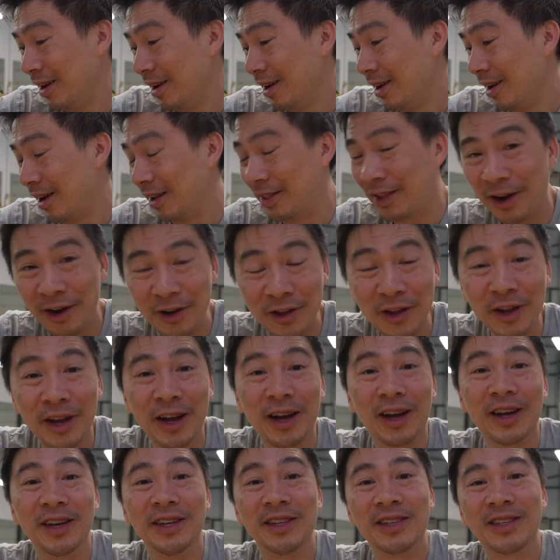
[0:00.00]
I tell you
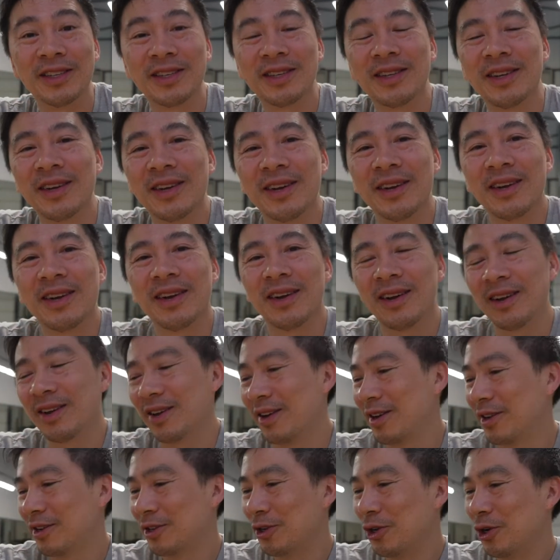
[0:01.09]
guys,
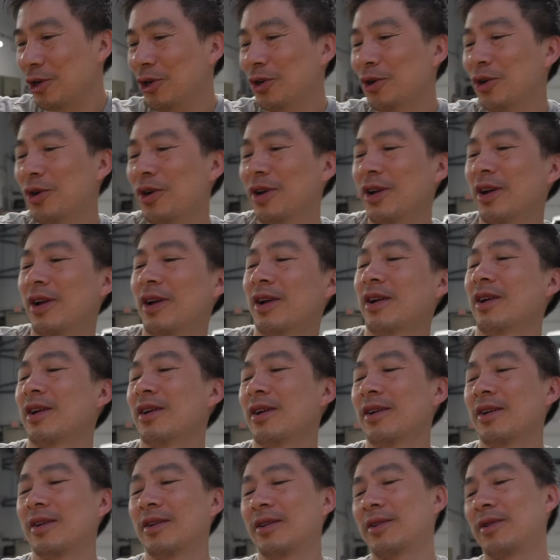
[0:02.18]
so
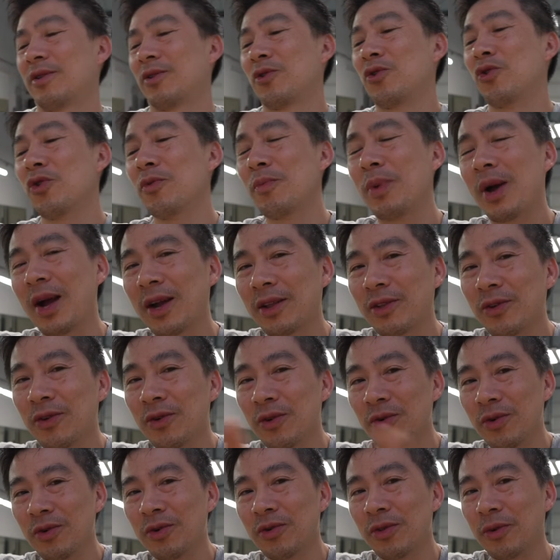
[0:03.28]
going back
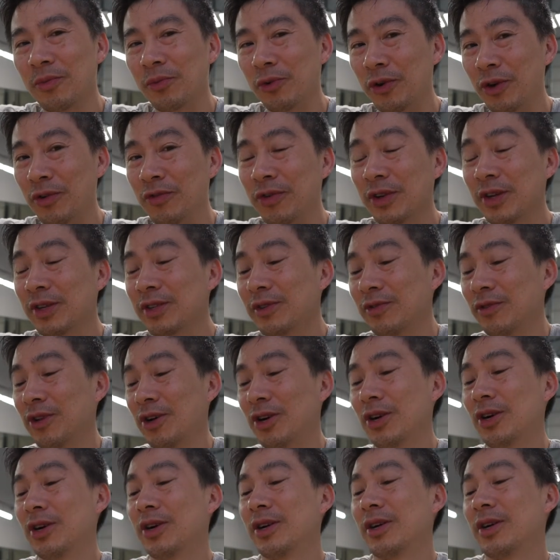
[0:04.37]
to the previous
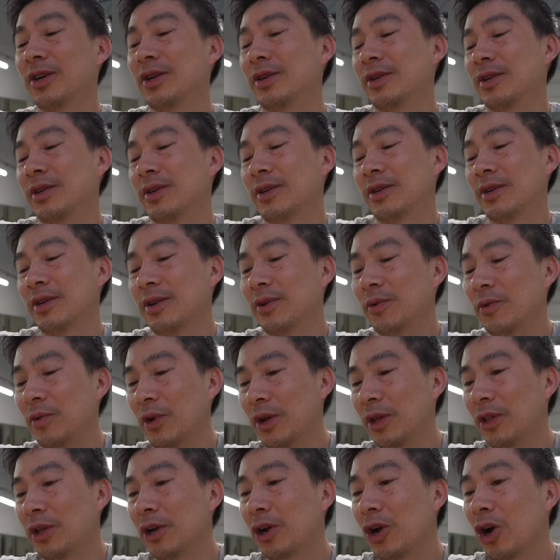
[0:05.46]
vlog,
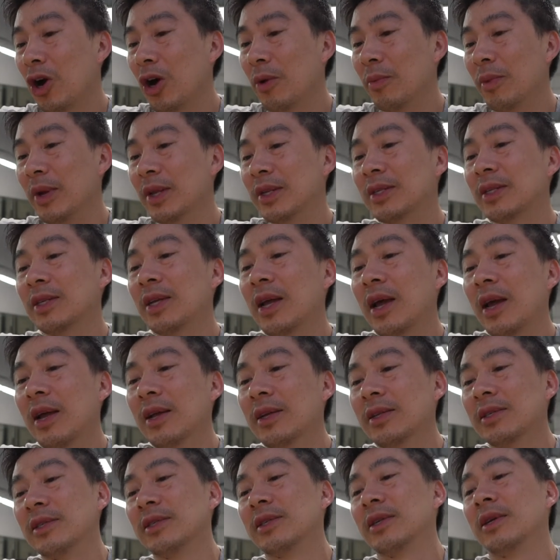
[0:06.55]
one of the comments
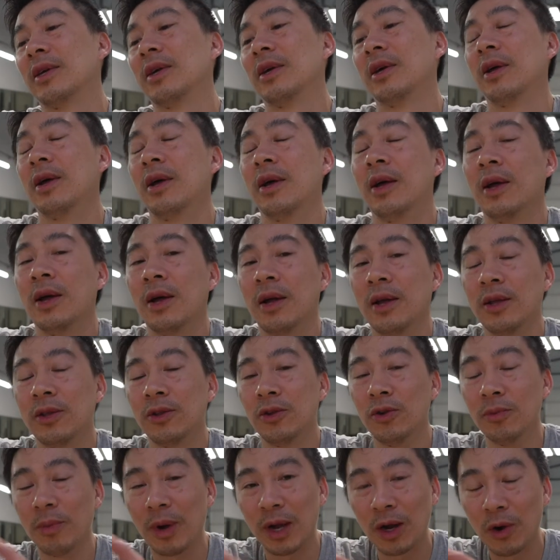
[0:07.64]
says,
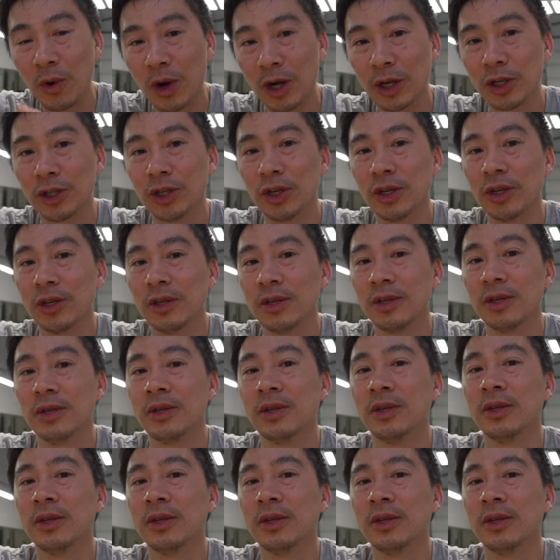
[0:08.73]
to my question,